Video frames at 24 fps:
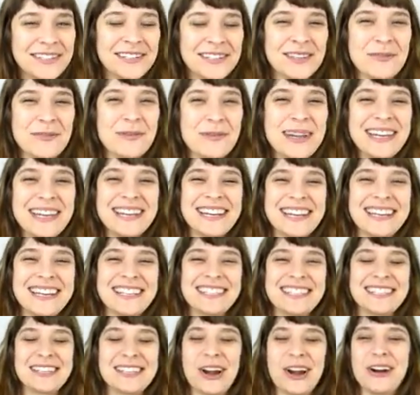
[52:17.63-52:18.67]
The week
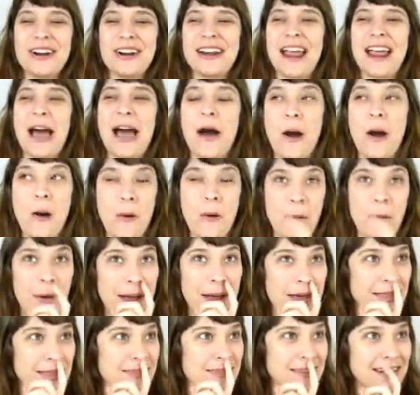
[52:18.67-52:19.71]
started out
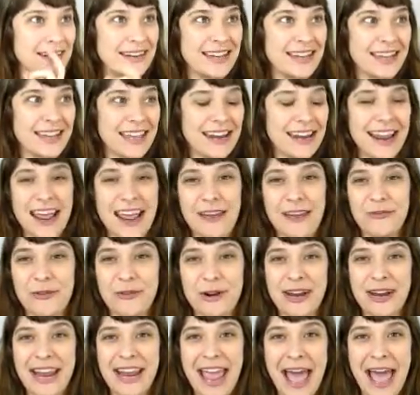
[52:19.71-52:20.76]
with Nick and
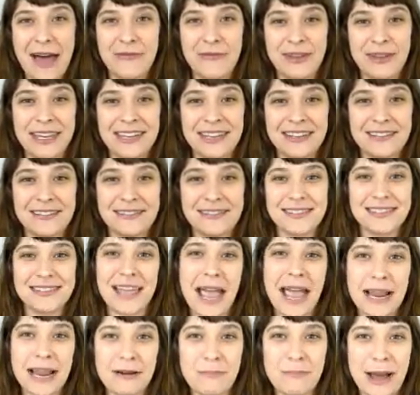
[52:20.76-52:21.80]
Avery having
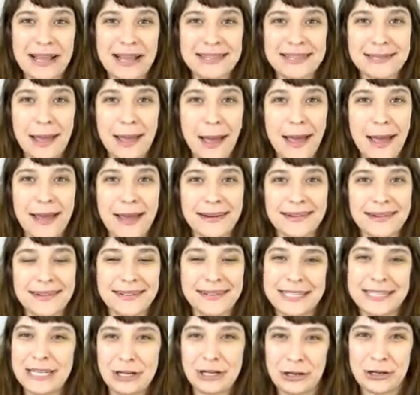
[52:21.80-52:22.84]
side by side
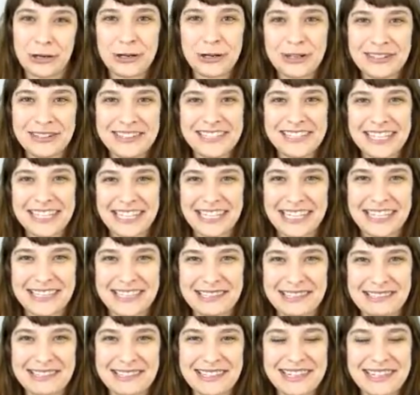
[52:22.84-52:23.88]
dinner
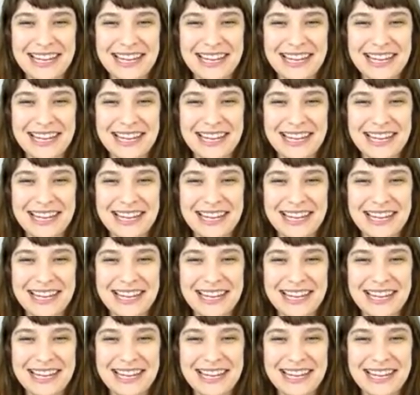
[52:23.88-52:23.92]
scenes.